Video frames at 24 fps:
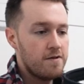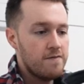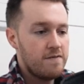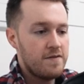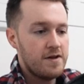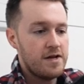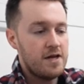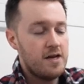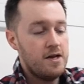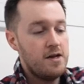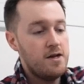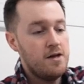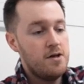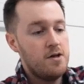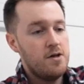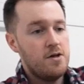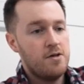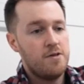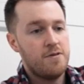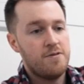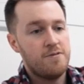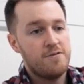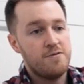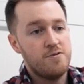of it
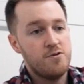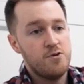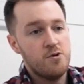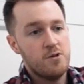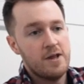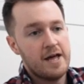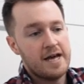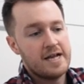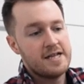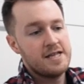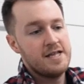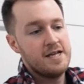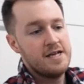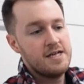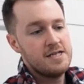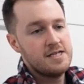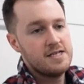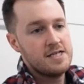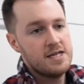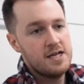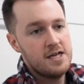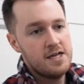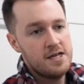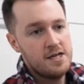through like
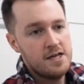this.